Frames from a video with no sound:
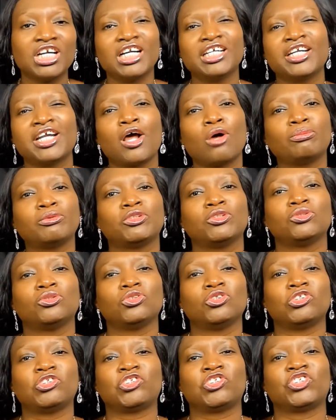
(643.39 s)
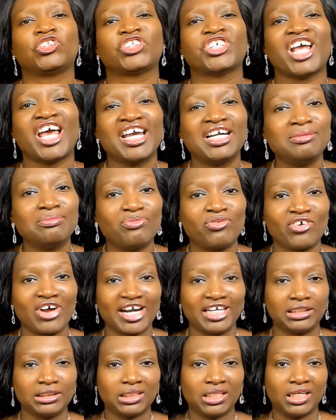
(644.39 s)
it helps you to shine
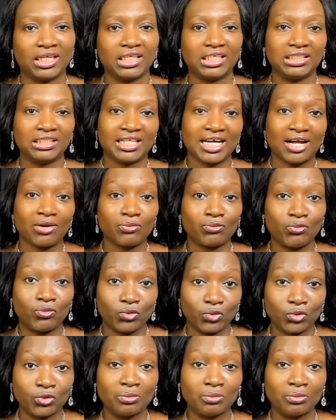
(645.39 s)
brighter in that room.